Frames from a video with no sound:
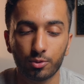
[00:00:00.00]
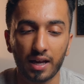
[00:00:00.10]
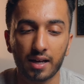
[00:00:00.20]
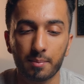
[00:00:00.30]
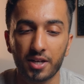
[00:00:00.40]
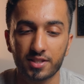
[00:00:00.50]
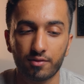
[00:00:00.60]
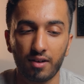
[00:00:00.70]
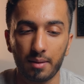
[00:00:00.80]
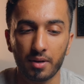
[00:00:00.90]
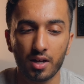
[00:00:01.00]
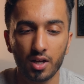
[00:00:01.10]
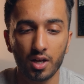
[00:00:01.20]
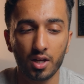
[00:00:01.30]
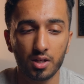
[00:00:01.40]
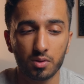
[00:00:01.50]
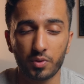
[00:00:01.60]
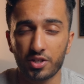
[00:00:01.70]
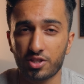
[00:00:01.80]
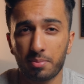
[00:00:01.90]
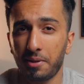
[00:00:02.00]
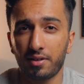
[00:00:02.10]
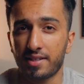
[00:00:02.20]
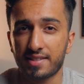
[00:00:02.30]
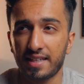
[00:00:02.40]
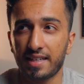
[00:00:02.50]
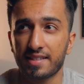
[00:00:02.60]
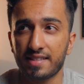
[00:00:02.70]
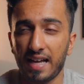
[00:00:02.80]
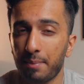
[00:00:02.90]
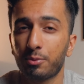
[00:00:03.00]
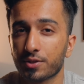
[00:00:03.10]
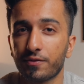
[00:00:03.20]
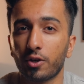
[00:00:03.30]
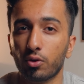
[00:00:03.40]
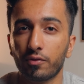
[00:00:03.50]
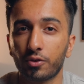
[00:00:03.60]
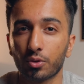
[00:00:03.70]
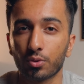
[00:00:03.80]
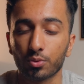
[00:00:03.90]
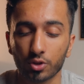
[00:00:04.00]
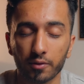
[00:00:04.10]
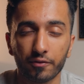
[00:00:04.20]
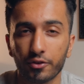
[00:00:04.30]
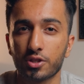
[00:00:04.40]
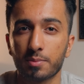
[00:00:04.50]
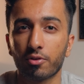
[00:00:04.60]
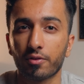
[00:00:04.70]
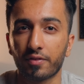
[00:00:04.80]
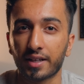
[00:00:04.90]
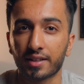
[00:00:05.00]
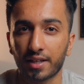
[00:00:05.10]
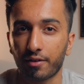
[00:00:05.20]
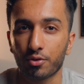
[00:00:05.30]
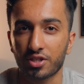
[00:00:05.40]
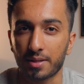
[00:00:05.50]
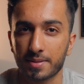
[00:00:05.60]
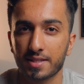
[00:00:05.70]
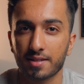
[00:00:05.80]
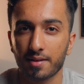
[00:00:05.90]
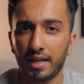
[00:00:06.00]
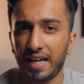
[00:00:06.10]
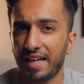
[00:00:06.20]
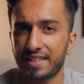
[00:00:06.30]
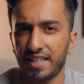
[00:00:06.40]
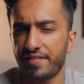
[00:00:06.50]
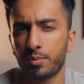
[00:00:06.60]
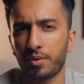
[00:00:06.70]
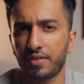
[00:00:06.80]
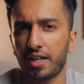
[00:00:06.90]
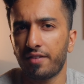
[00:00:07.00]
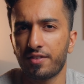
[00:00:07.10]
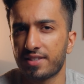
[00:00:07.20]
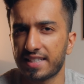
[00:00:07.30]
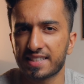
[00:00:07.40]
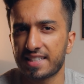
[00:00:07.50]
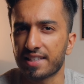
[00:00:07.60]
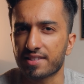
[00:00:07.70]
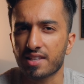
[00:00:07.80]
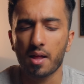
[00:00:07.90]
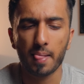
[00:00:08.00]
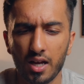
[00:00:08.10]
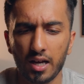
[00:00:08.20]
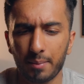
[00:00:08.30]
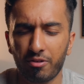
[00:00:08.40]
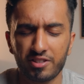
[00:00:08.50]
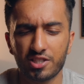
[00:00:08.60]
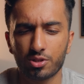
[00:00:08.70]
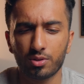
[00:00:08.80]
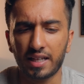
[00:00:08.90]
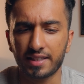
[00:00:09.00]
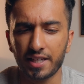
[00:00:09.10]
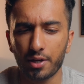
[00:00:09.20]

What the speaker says: gigabytes of RAM, which, to be honest, is Apple's fault for not future proofing their own chips. And even with the iPhone 16s, I'm pretty sure that they